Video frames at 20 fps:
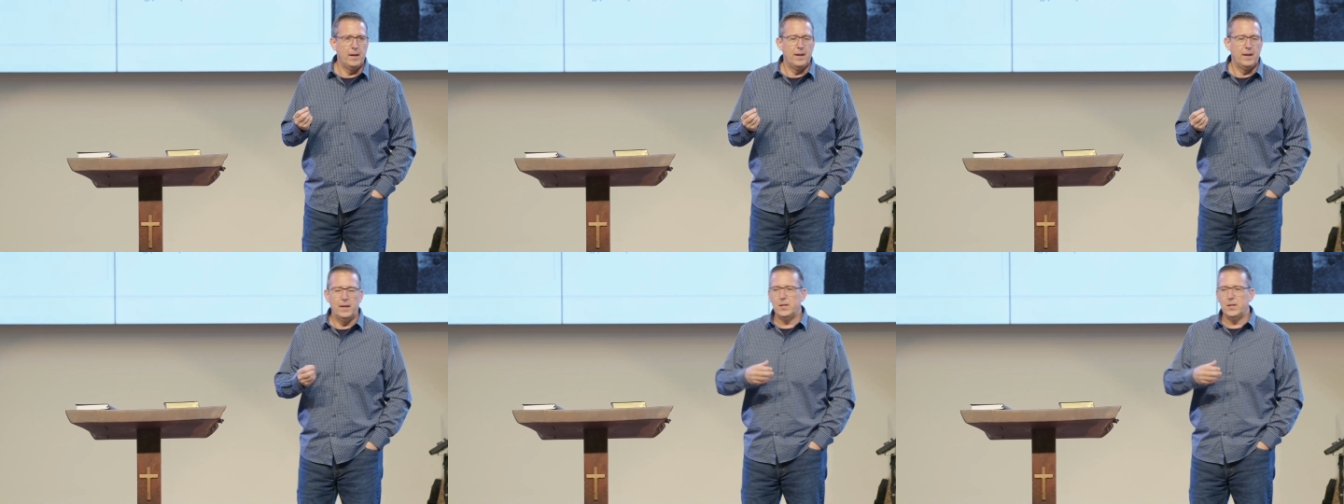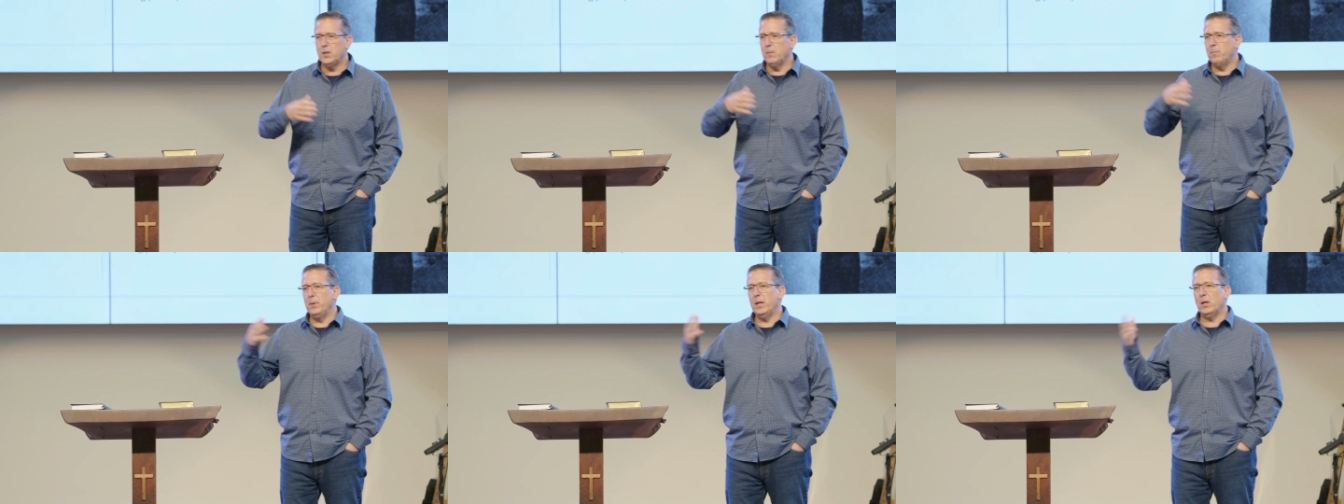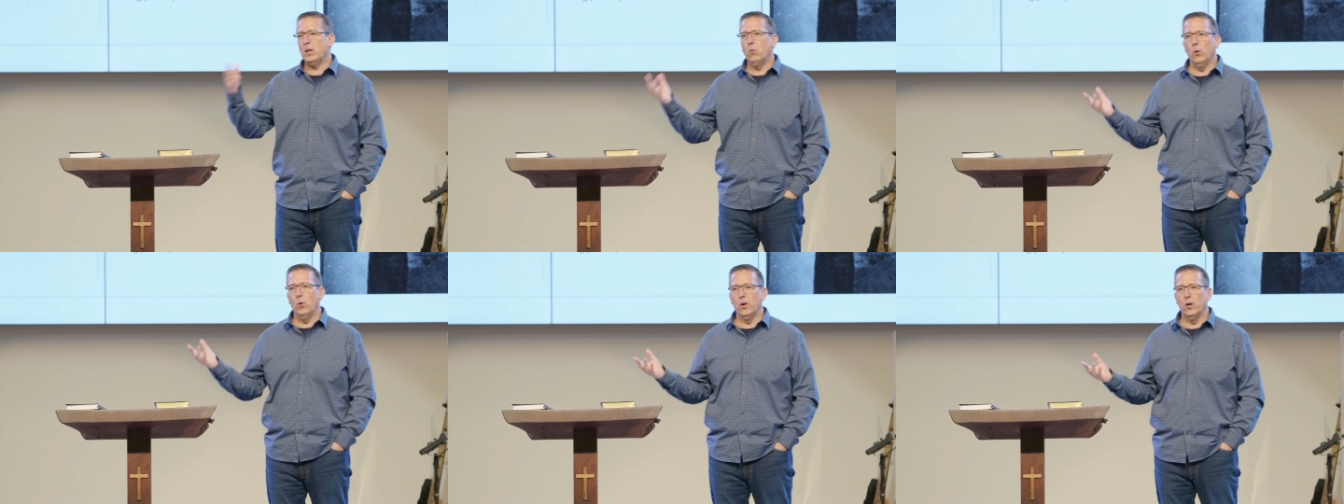It's a big
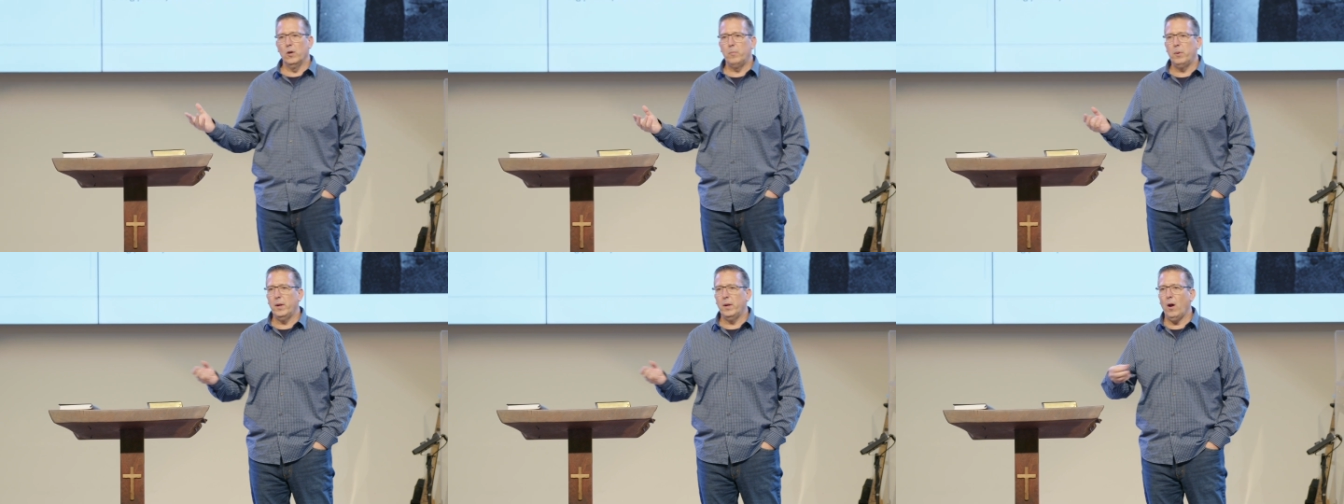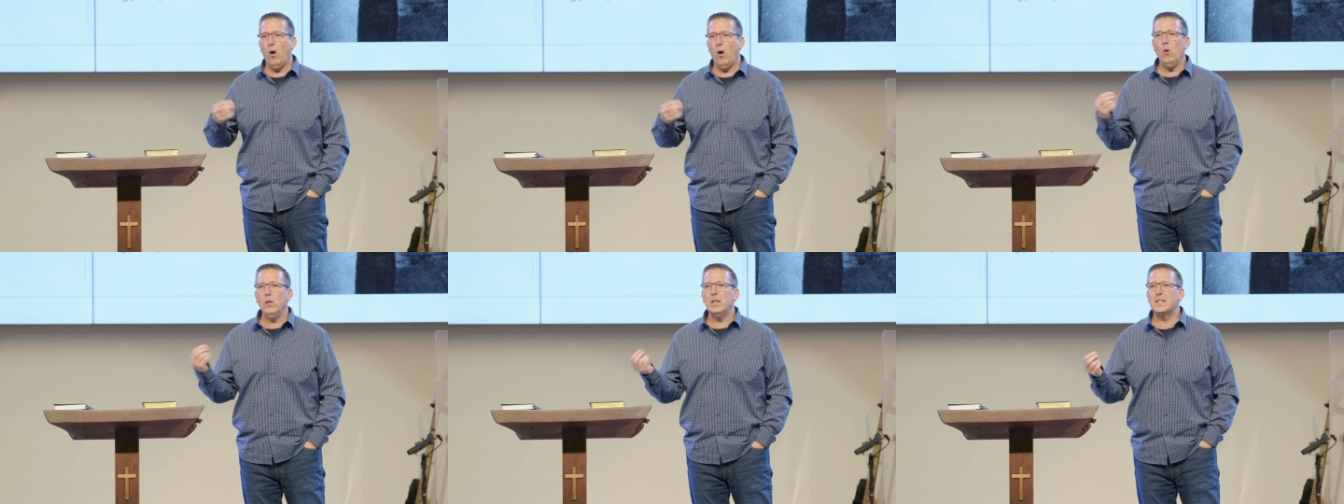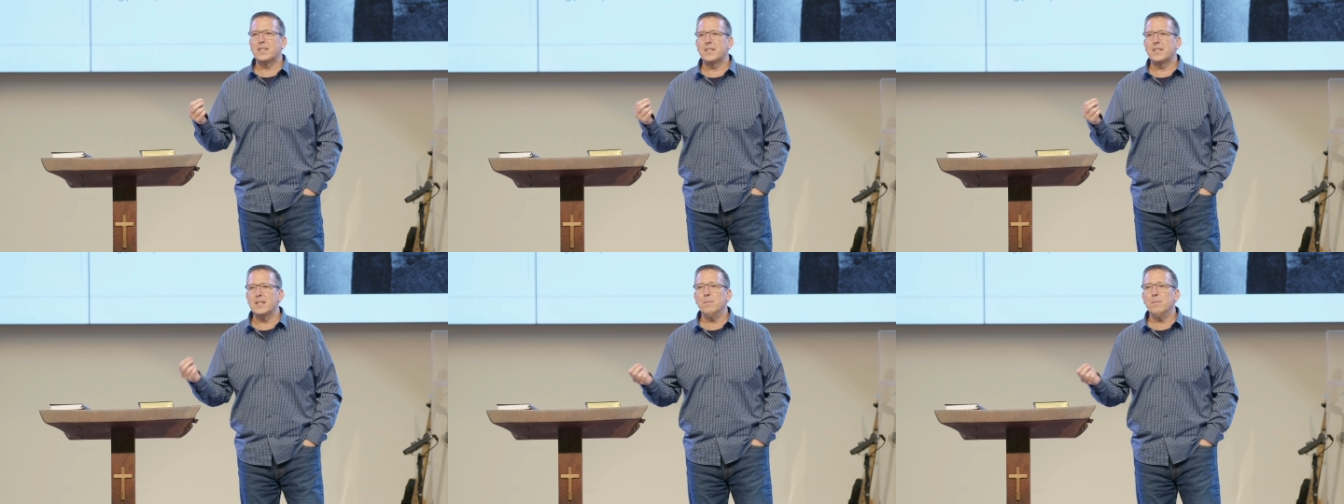word, but all it
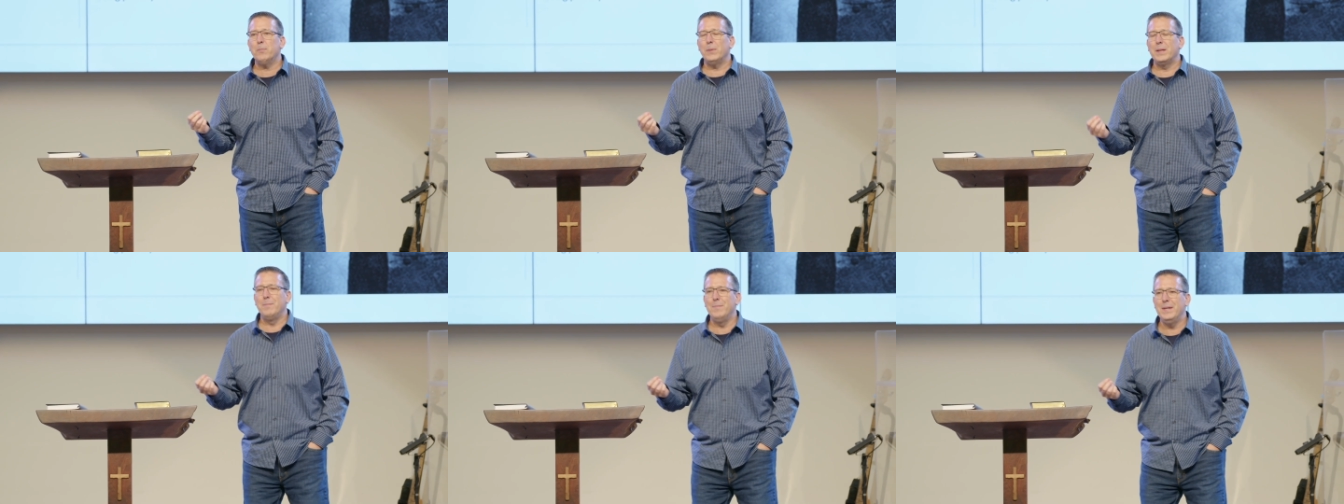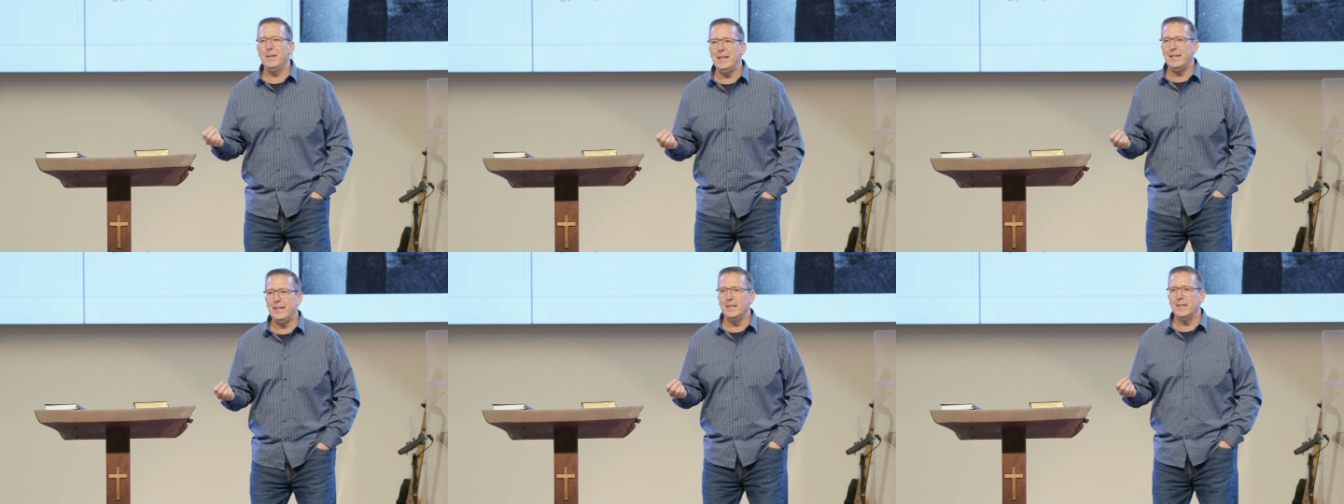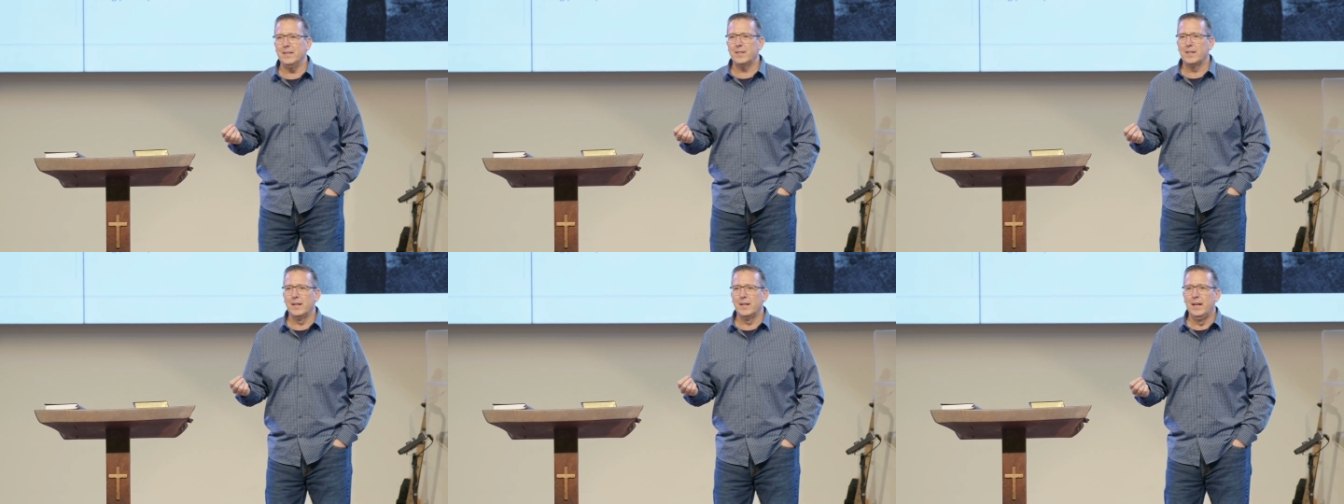simply
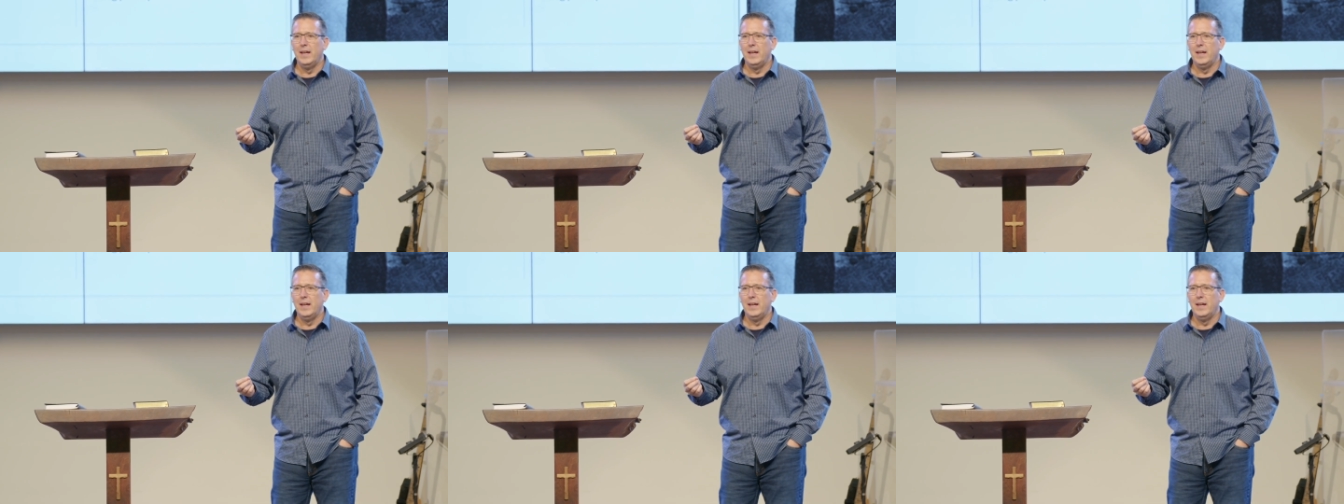means